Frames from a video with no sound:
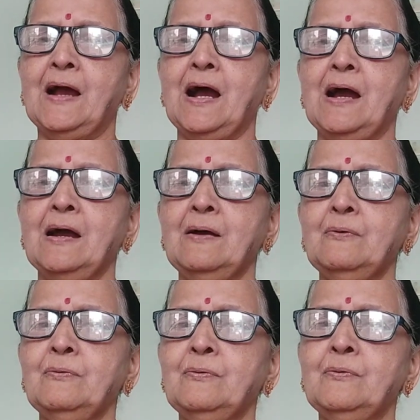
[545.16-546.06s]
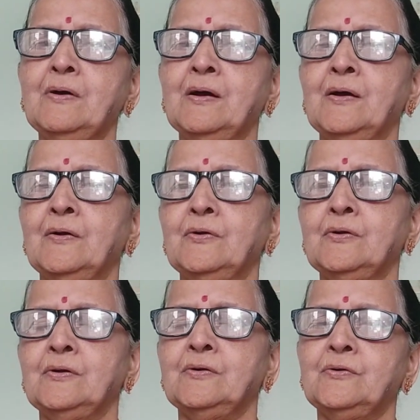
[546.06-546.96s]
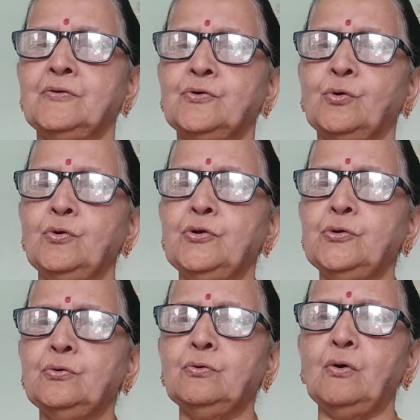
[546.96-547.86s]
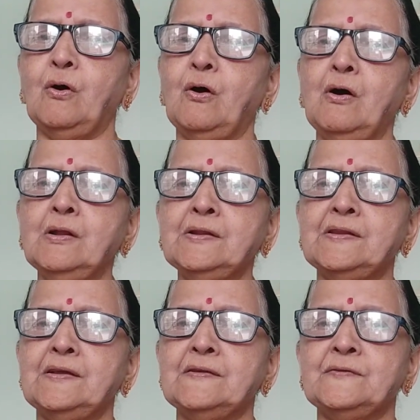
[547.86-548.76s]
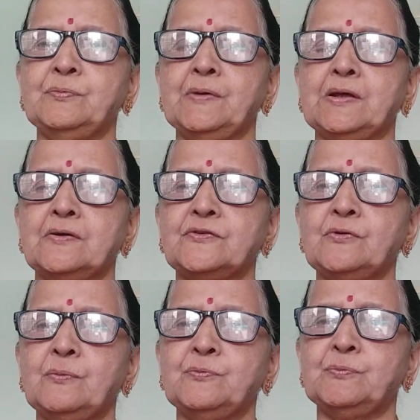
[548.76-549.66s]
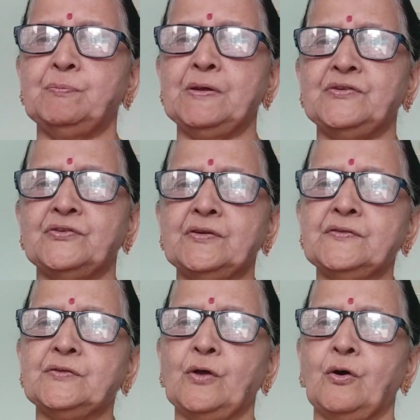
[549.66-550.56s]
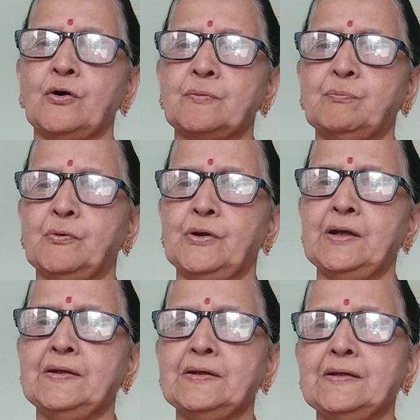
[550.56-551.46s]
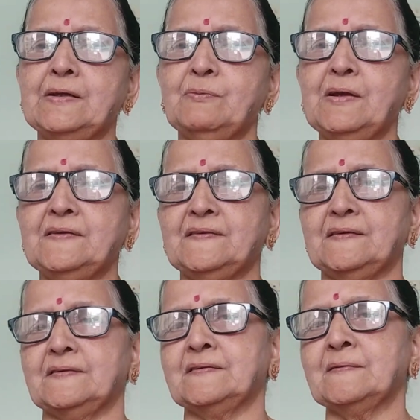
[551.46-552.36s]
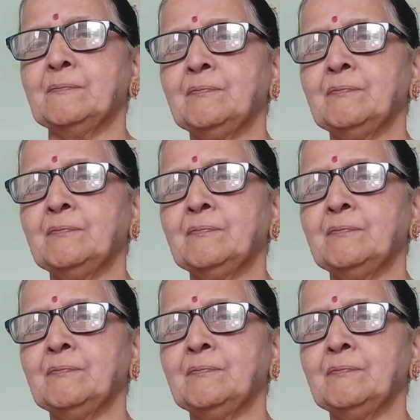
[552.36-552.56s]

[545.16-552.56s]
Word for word: I have told you all these figures of speeches or poetic devices